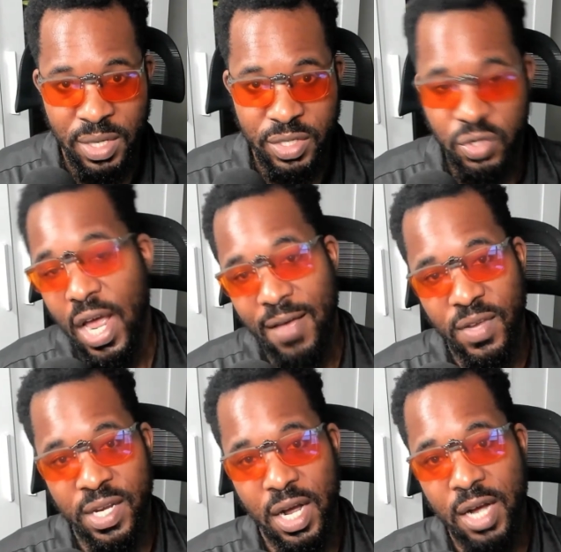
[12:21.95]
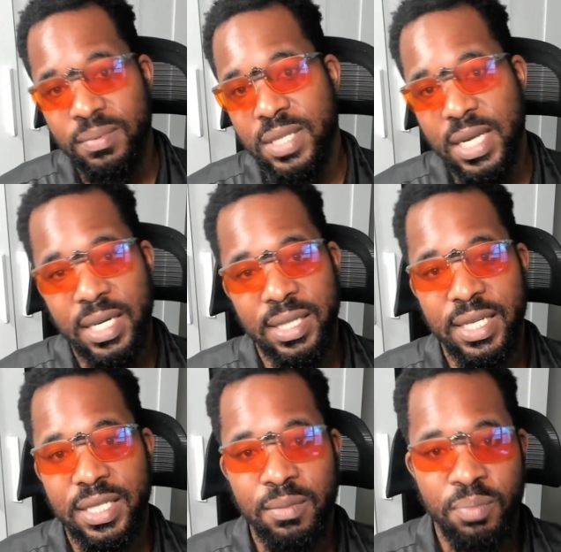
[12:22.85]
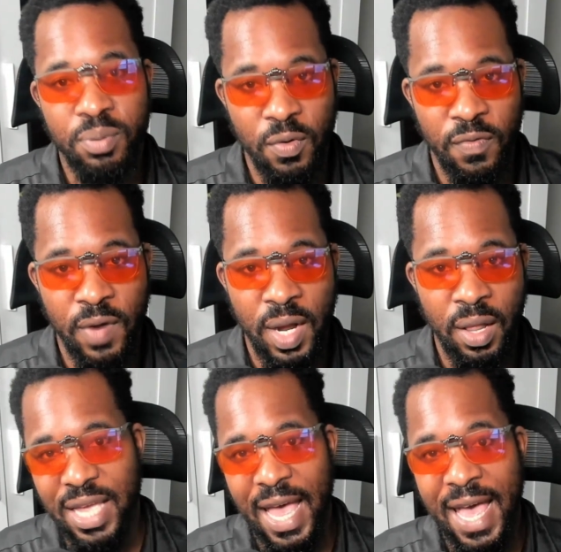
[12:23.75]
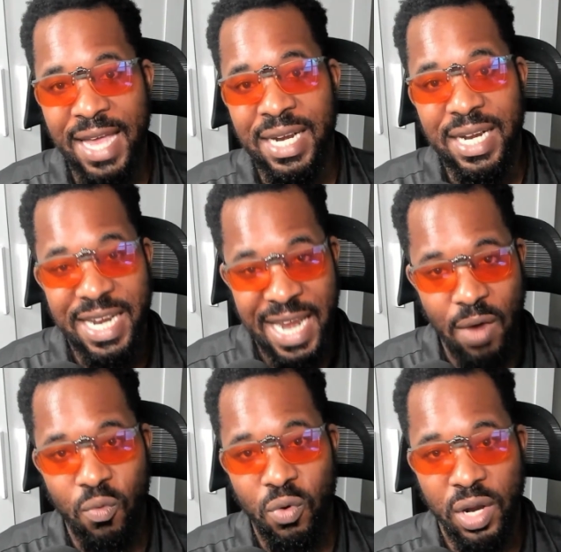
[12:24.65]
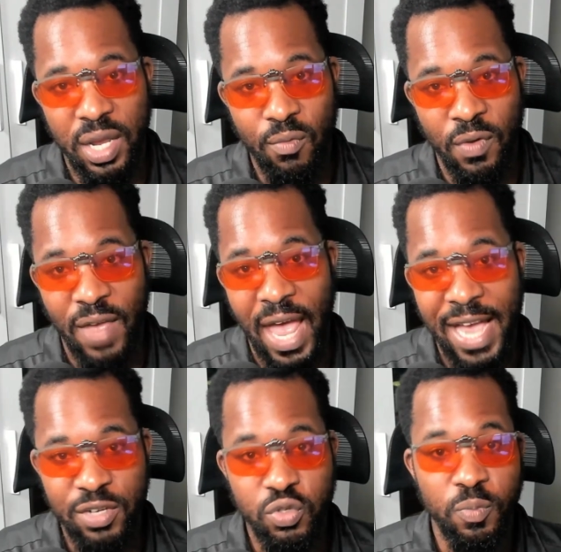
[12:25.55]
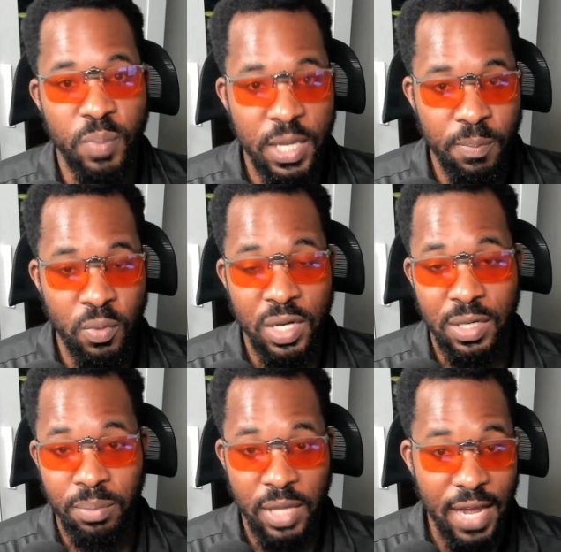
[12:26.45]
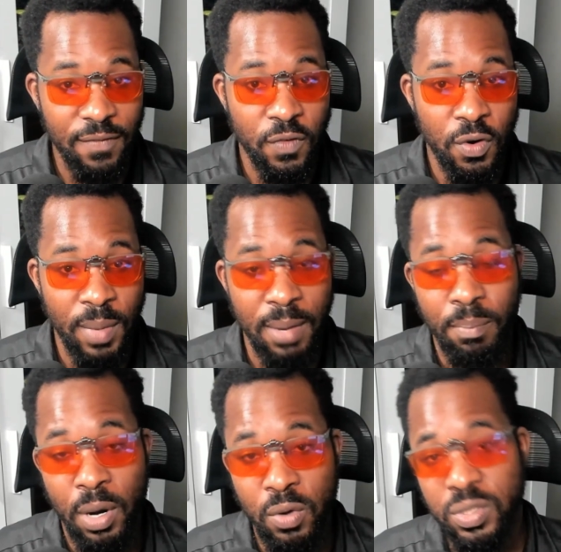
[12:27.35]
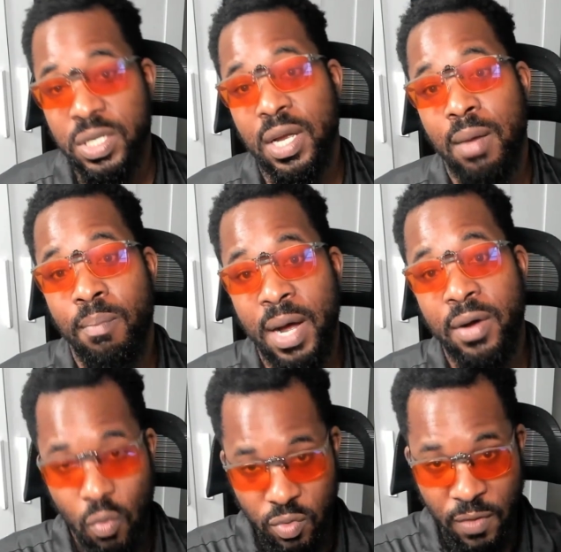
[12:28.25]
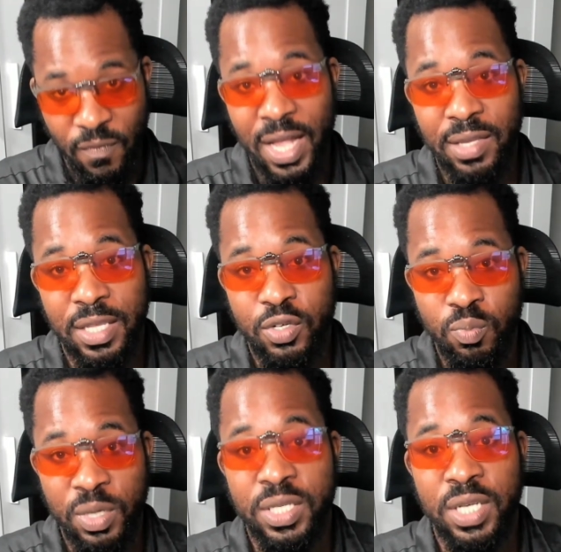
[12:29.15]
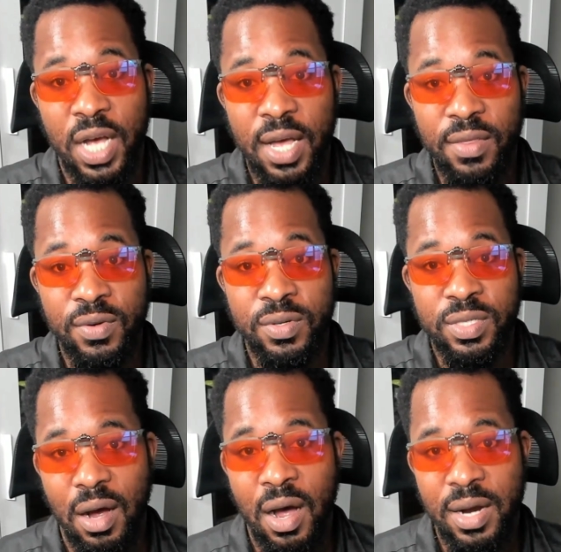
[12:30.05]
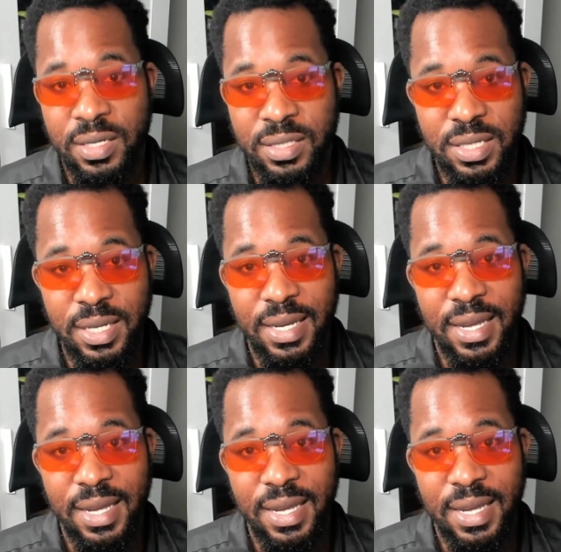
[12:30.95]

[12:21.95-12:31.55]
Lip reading: So having an updated LinkedIn profile and networking with actual people on the platform and posting about the value that you bring to others, honestly,